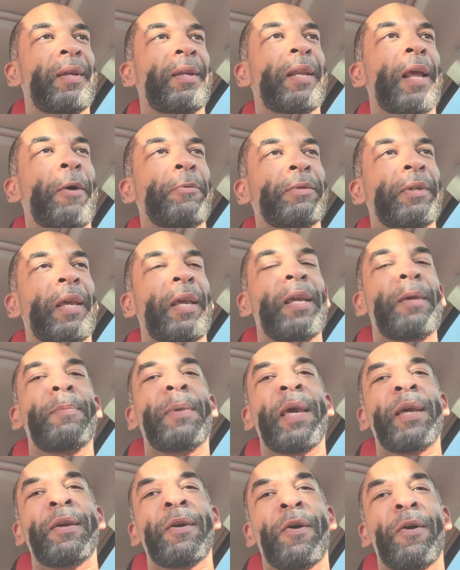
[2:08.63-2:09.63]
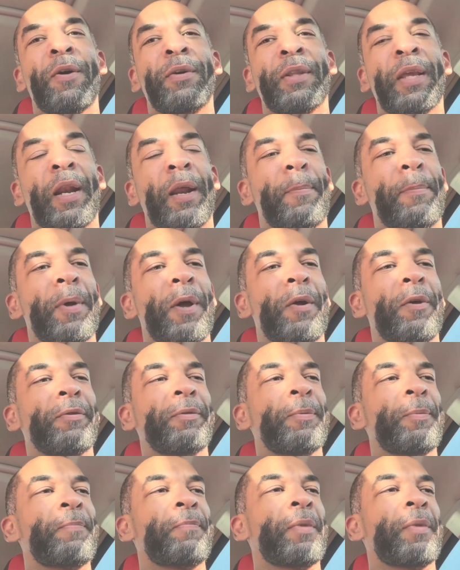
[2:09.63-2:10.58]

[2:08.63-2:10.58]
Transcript: That was the eBay car that I bought,